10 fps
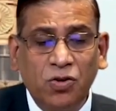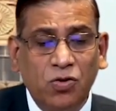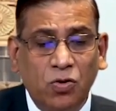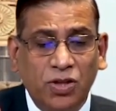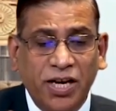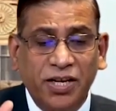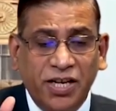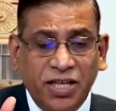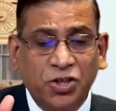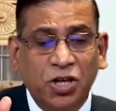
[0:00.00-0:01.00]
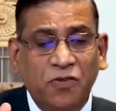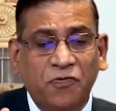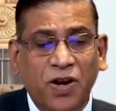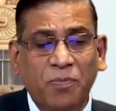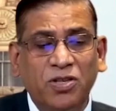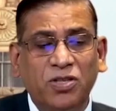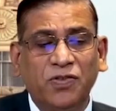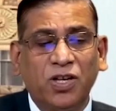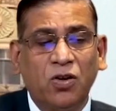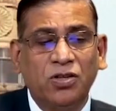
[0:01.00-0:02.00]
to know the intention of framers
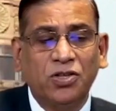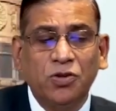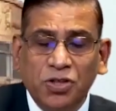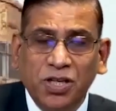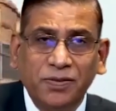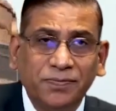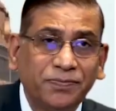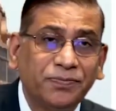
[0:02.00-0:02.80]
of the constitution.